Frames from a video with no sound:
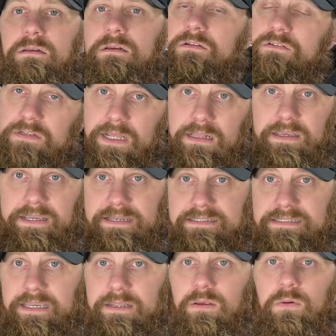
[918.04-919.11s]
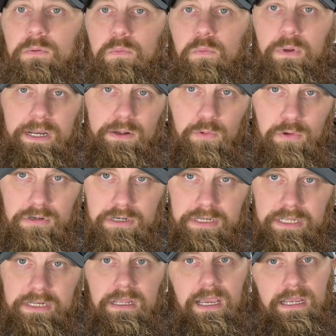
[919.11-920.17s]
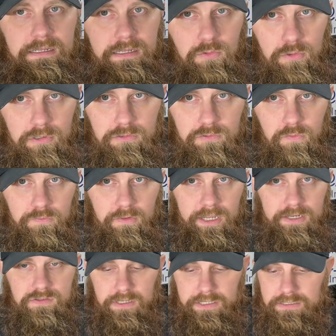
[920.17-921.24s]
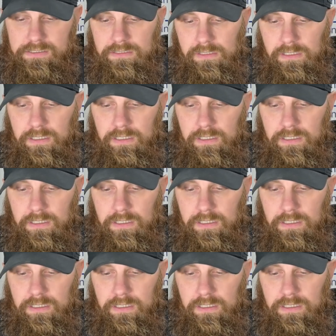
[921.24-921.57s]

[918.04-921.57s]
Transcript: so now like I said, when I ordered it, I did order 2 flashlights.